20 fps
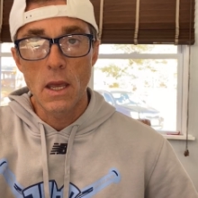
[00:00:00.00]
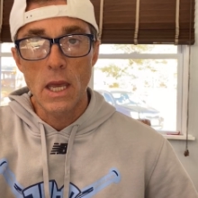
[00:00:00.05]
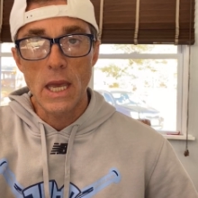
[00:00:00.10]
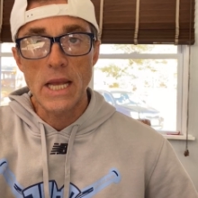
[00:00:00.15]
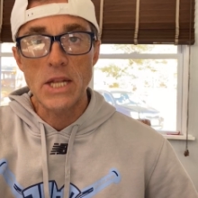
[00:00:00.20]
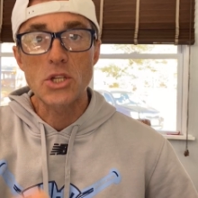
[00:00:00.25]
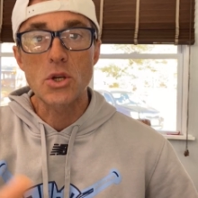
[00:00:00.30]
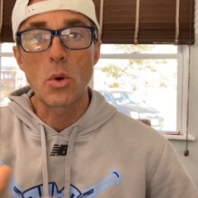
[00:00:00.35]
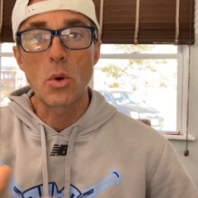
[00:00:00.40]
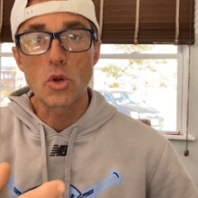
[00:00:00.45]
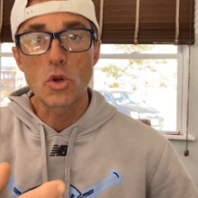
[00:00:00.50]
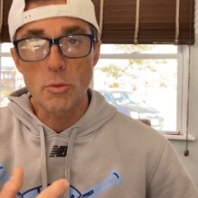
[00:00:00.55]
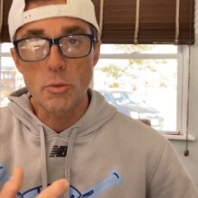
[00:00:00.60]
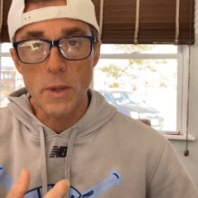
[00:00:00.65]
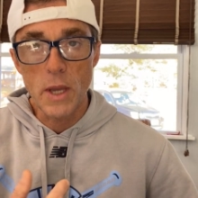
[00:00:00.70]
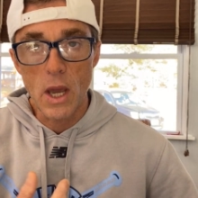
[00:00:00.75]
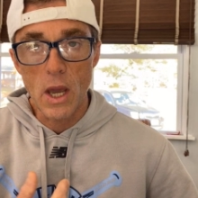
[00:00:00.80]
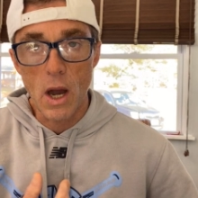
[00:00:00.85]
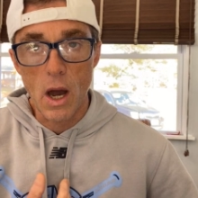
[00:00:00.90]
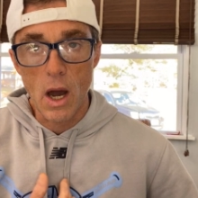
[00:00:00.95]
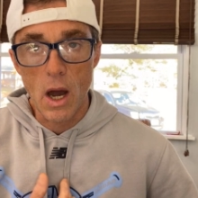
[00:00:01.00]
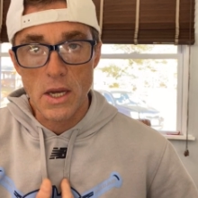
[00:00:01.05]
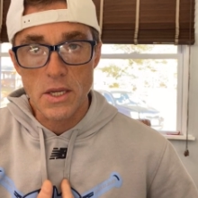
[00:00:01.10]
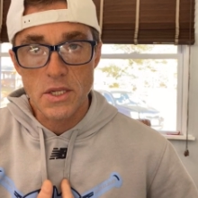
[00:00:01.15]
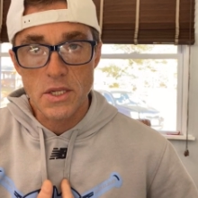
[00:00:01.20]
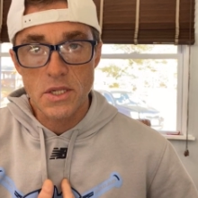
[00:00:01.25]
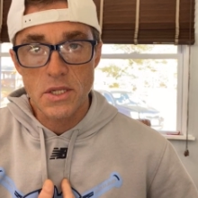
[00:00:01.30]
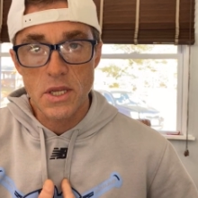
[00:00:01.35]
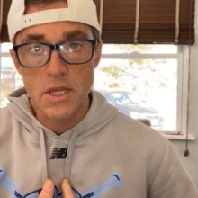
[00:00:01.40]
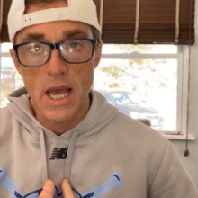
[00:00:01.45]
it's going to be
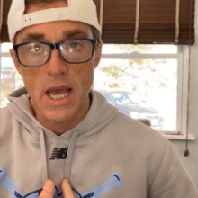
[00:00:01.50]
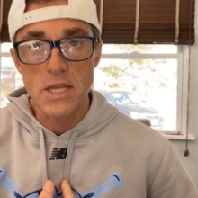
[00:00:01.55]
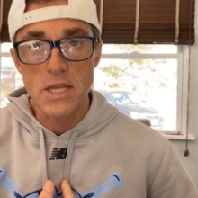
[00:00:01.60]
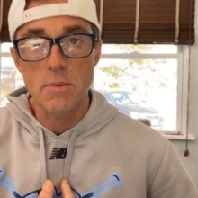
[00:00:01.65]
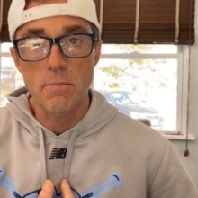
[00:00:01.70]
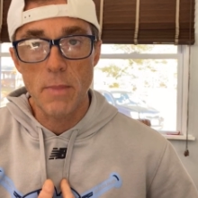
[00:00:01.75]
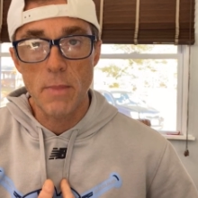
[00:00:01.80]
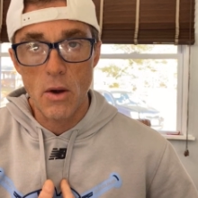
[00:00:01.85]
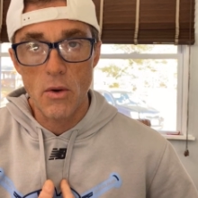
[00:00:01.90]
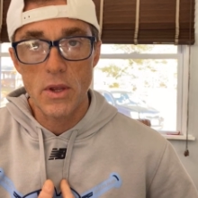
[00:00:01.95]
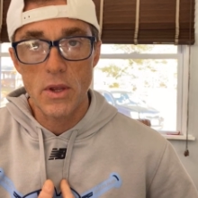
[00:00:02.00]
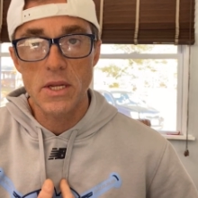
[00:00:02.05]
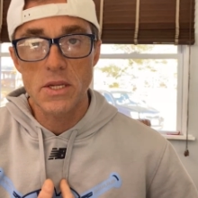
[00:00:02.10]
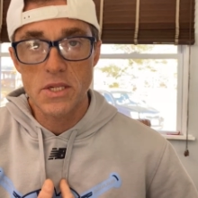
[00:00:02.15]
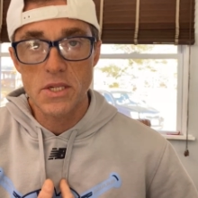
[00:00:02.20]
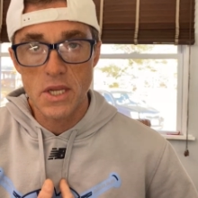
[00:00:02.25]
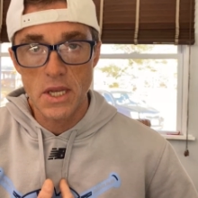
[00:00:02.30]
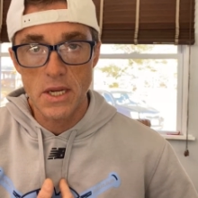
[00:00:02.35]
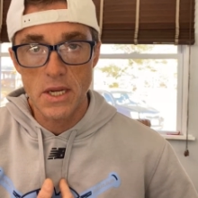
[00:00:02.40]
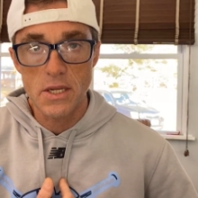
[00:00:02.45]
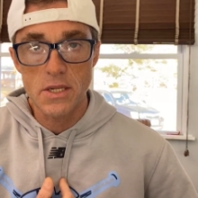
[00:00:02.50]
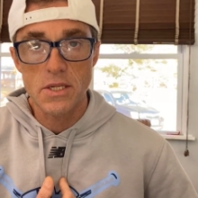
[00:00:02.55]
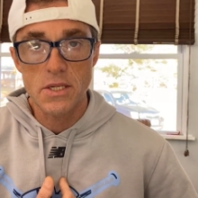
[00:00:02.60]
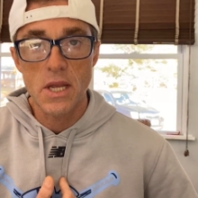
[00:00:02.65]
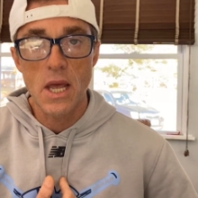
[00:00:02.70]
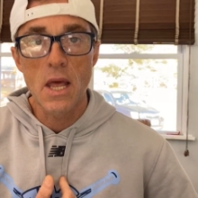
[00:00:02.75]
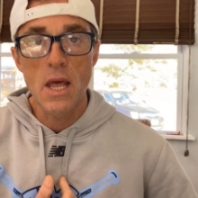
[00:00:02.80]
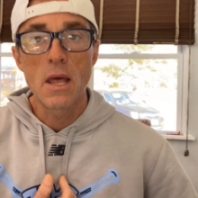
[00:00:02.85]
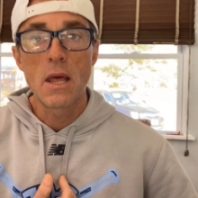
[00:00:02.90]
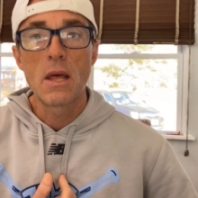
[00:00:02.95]
us as American citizens
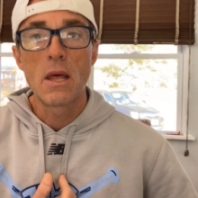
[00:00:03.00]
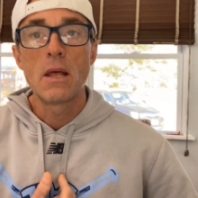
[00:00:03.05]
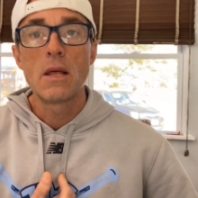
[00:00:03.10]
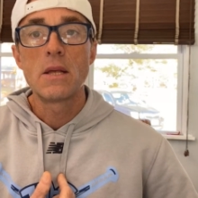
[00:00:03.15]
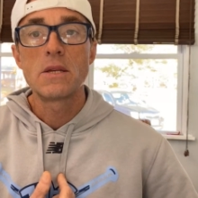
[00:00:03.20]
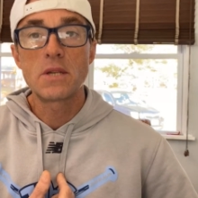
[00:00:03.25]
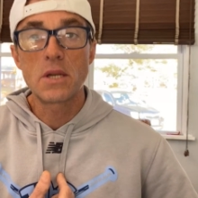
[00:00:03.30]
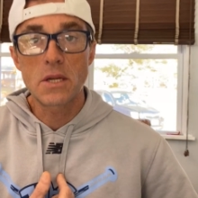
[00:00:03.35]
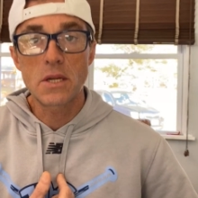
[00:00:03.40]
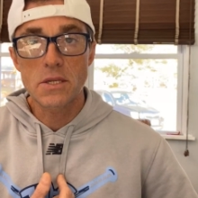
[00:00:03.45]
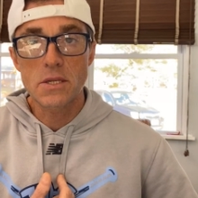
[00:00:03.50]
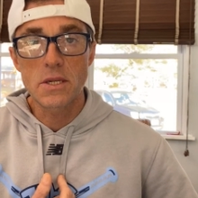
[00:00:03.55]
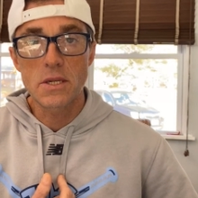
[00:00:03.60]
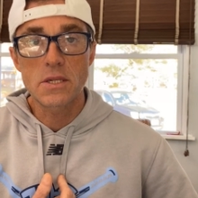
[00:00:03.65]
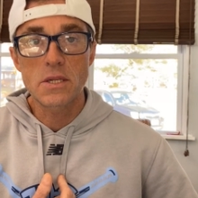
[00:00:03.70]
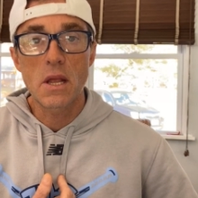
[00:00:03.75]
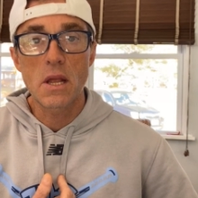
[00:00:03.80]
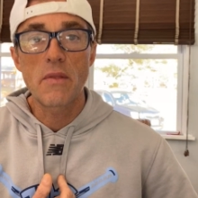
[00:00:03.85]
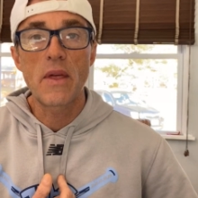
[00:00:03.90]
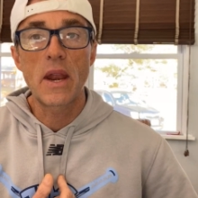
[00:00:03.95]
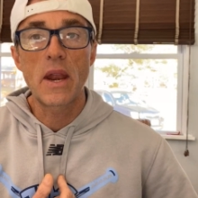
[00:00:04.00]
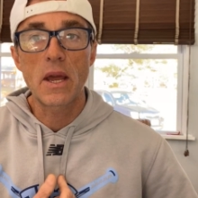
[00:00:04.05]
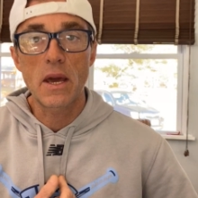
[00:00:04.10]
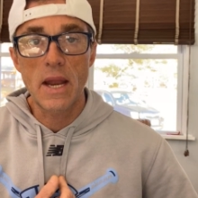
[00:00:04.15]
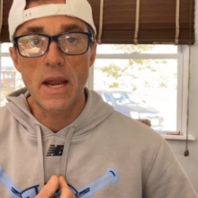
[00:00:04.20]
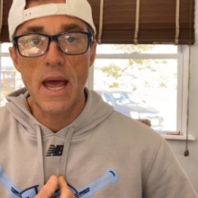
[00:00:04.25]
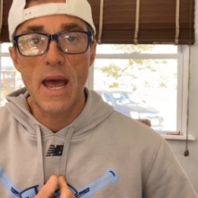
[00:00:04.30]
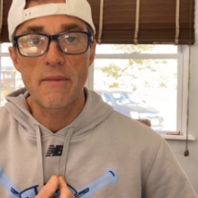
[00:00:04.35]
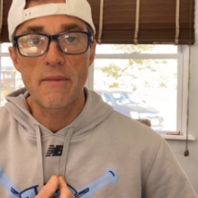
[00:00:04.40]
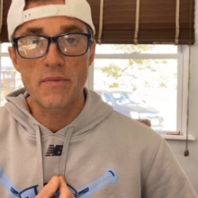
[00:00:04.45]
that are going
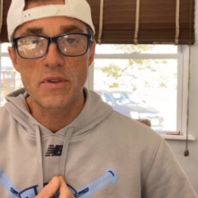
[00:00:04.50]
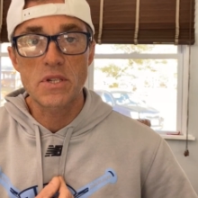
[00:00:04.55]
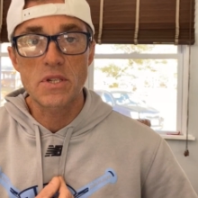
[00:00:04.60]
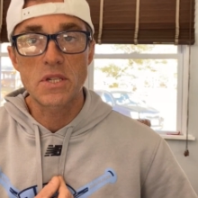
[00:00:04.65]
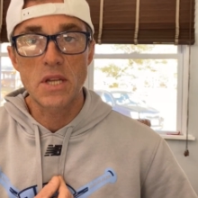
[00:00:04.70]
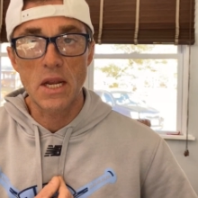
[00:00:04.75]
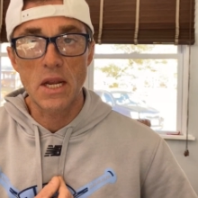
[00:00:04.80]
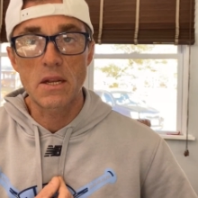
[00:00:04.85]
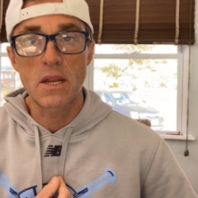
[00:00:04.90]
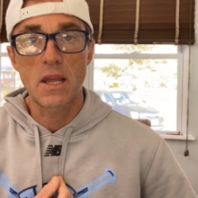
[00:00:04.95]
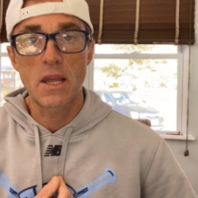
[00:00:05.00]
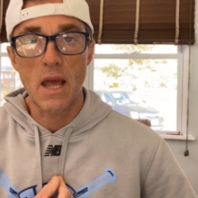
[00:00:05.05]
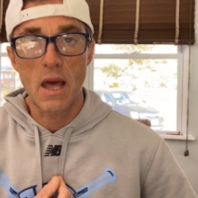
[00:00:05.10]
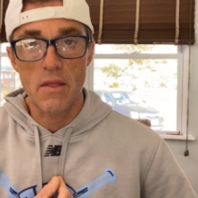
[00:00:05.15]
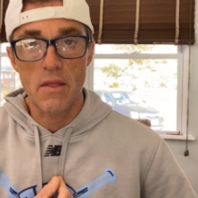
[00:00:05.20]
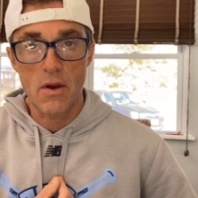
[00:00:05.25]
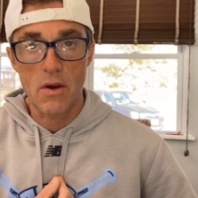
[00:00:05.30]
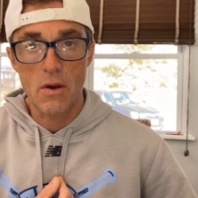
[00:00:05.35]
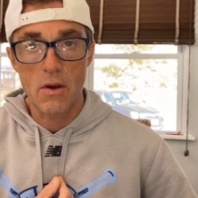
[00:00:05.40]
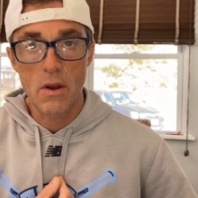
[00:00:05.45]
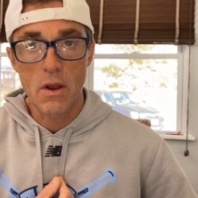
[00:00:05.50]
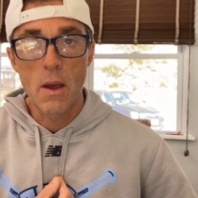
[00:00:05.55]
to have to stick together.